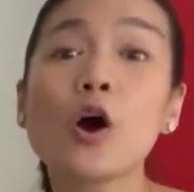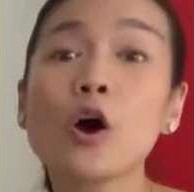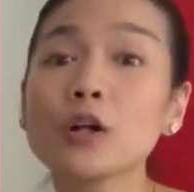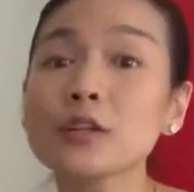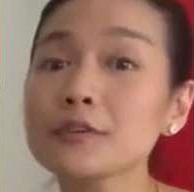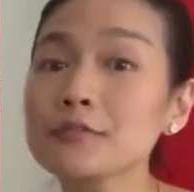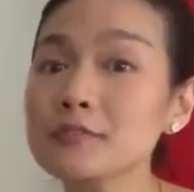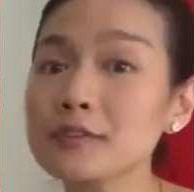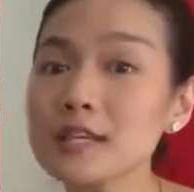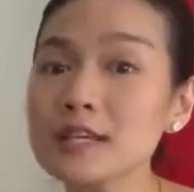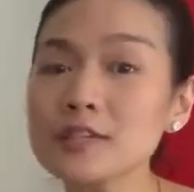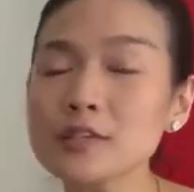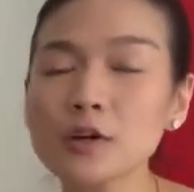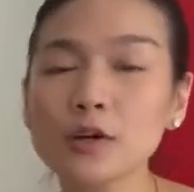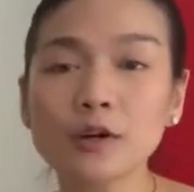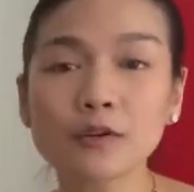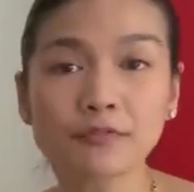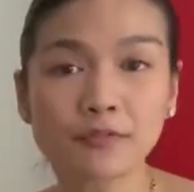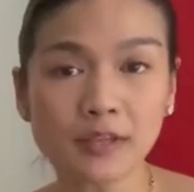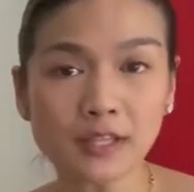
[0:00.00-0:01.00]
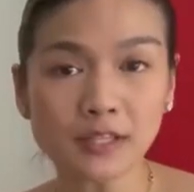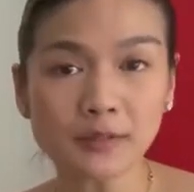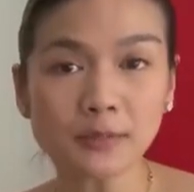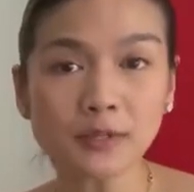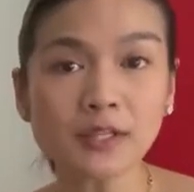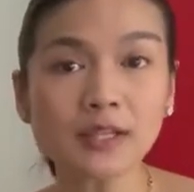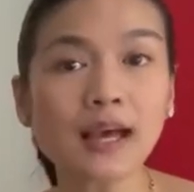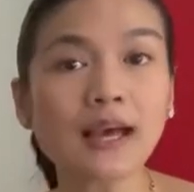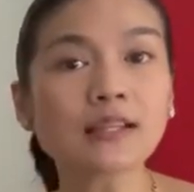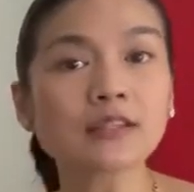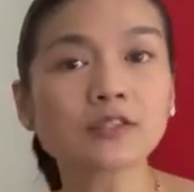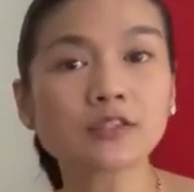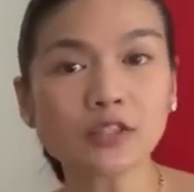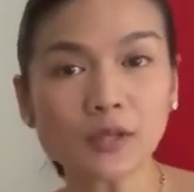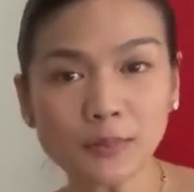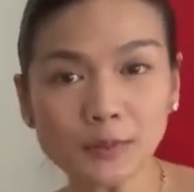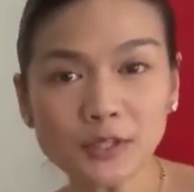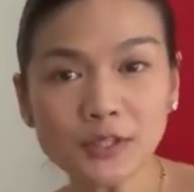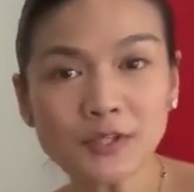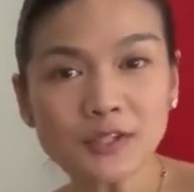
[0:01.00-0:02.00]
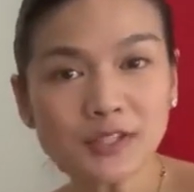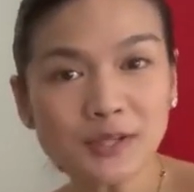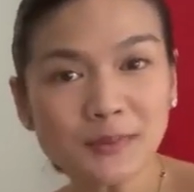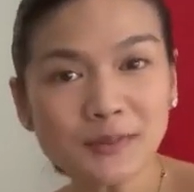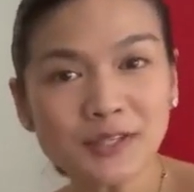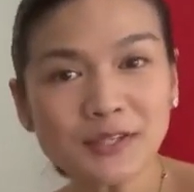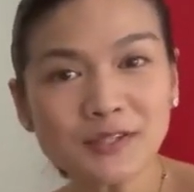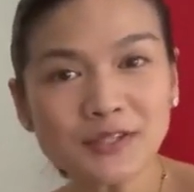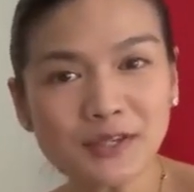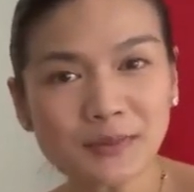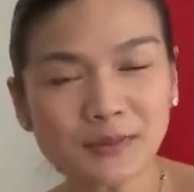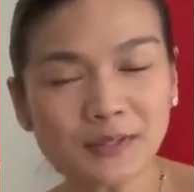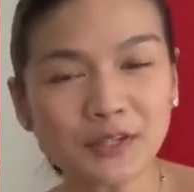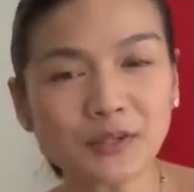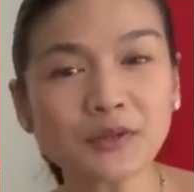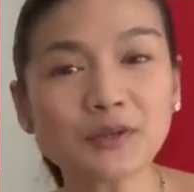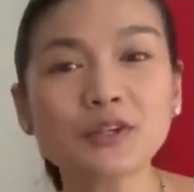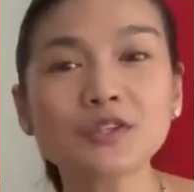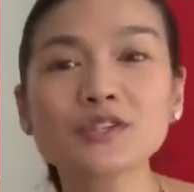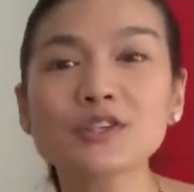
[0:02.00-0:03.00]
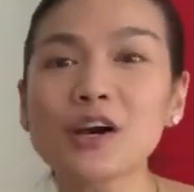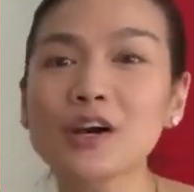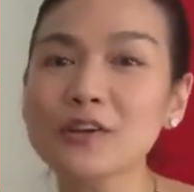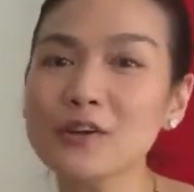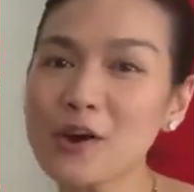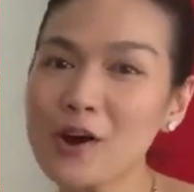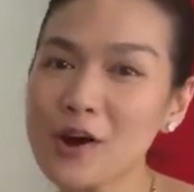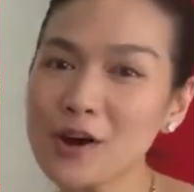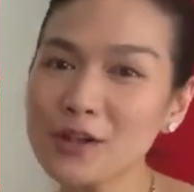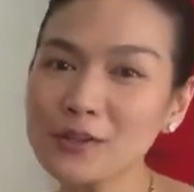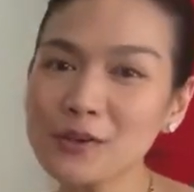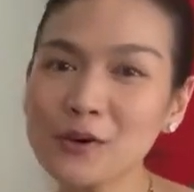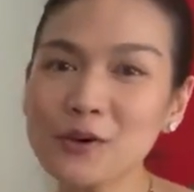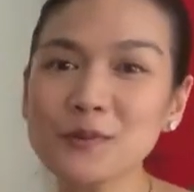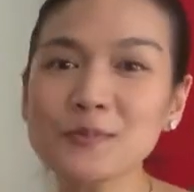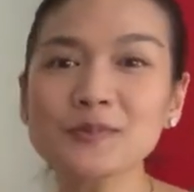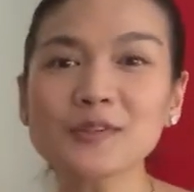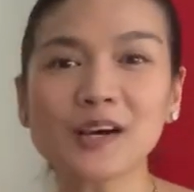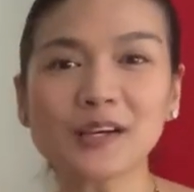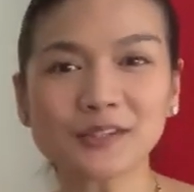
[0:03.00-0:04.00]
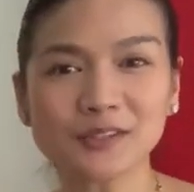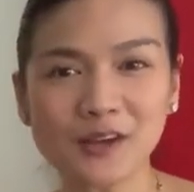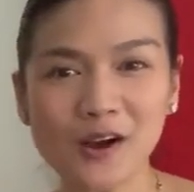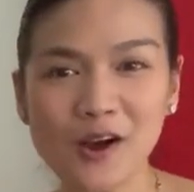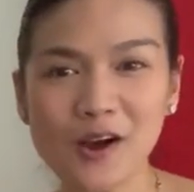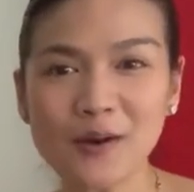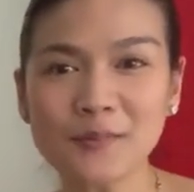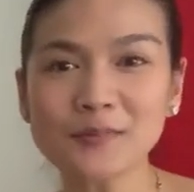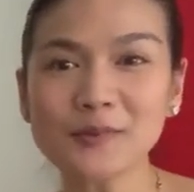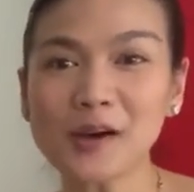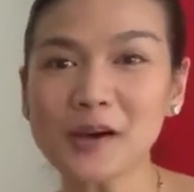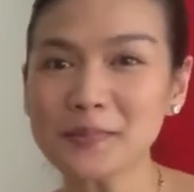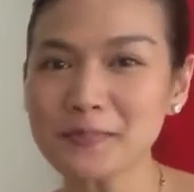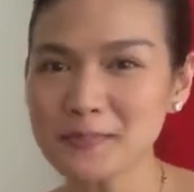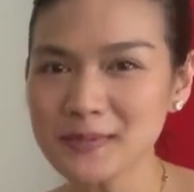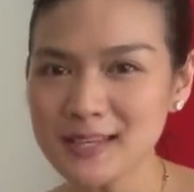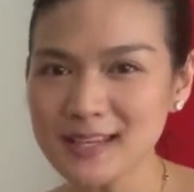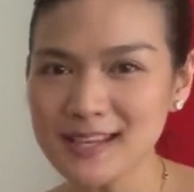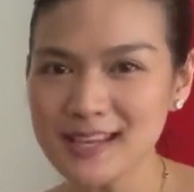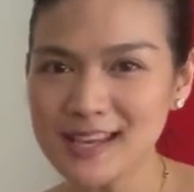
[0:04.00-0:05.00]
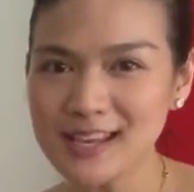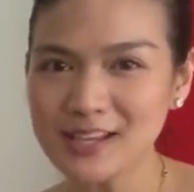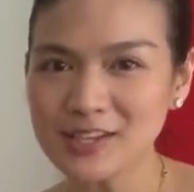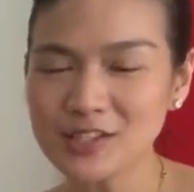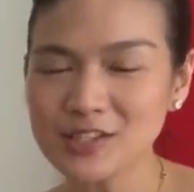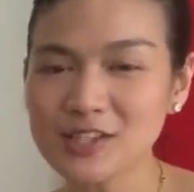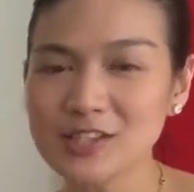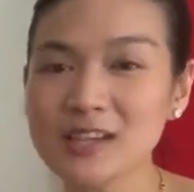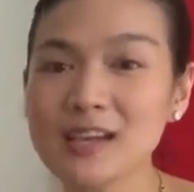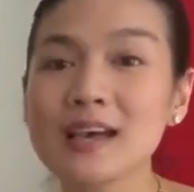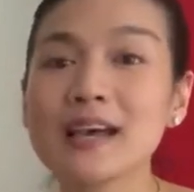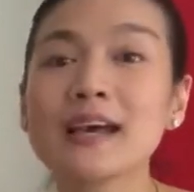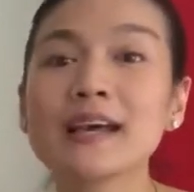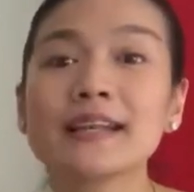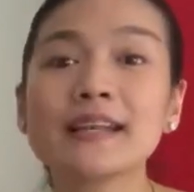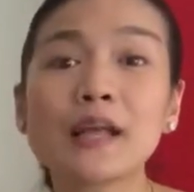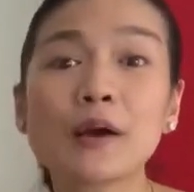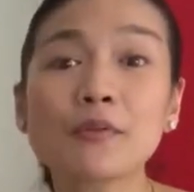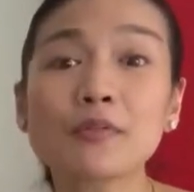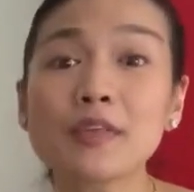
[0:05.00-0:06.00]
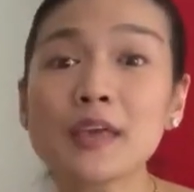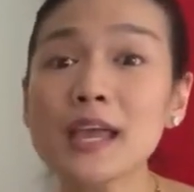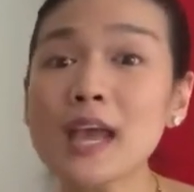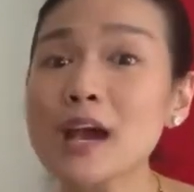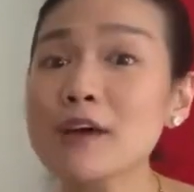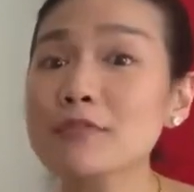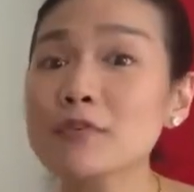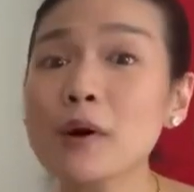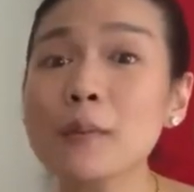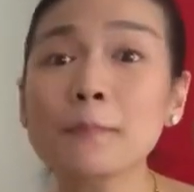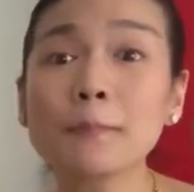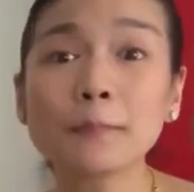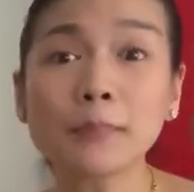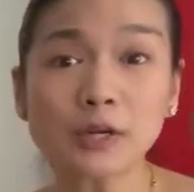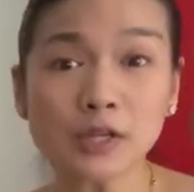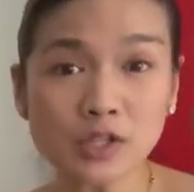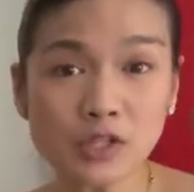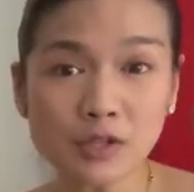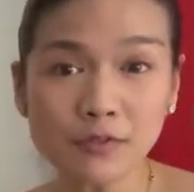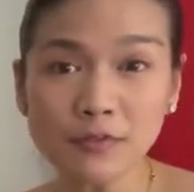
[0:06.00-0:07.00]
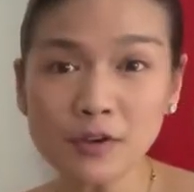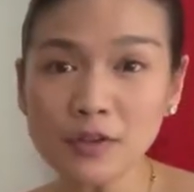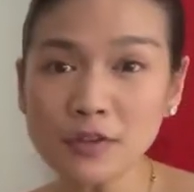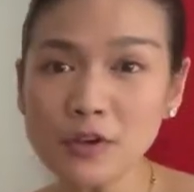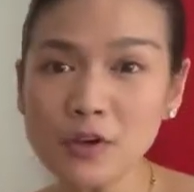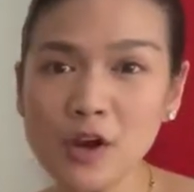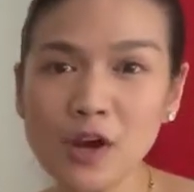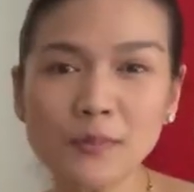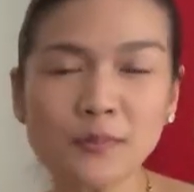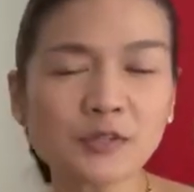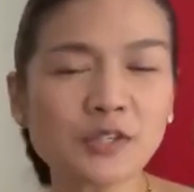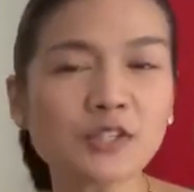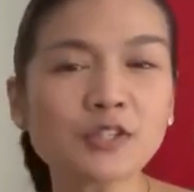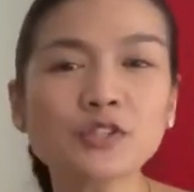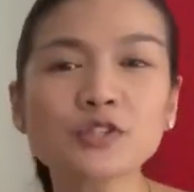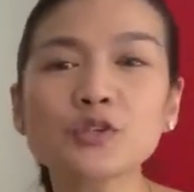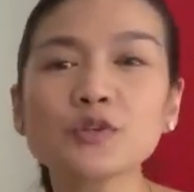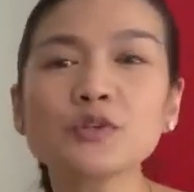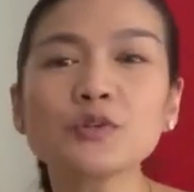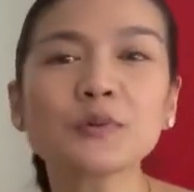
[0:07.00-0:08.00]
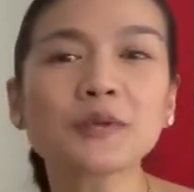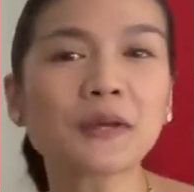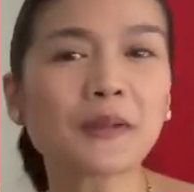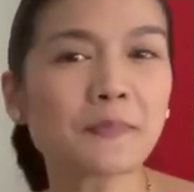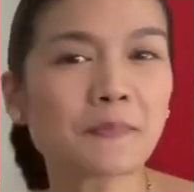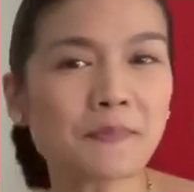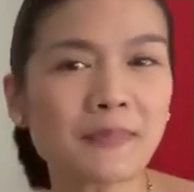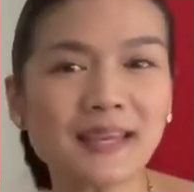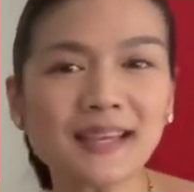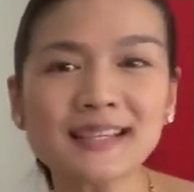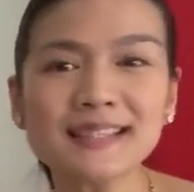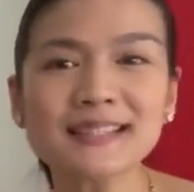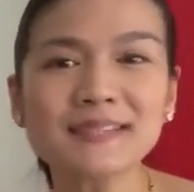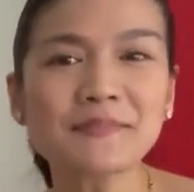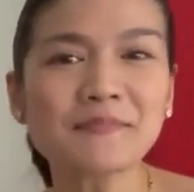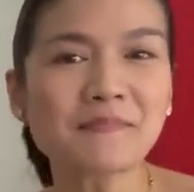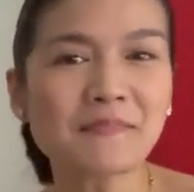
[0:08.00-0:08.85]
All of these are available at www.allhome.com.ph. Now they have a bunch of other options so you can mix,